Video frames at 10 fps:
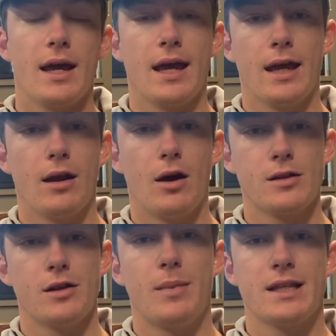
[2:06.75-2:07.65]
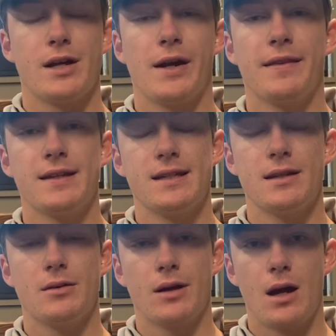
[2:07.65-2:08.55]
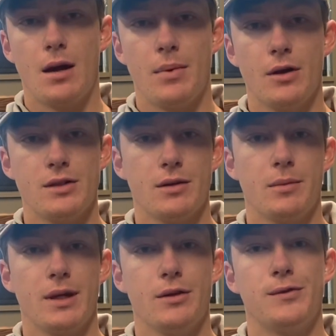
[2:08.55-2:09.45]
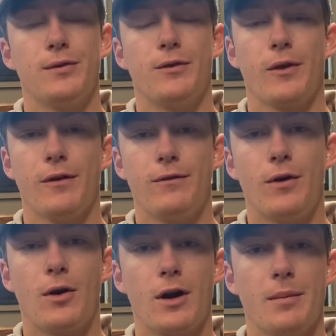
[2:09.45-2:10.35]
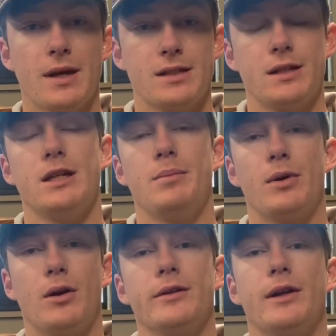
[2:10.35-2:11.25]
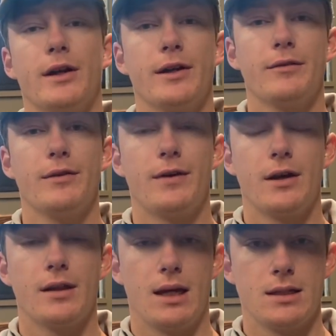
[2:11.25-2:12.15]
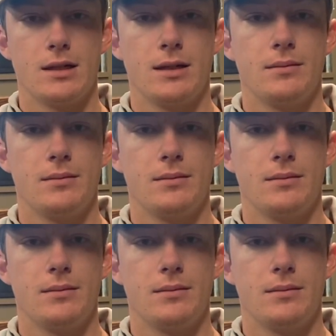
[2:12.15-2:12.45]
And also by turning this into a compost, it would be useful for the farm as a cheaper alternative to fertilizer.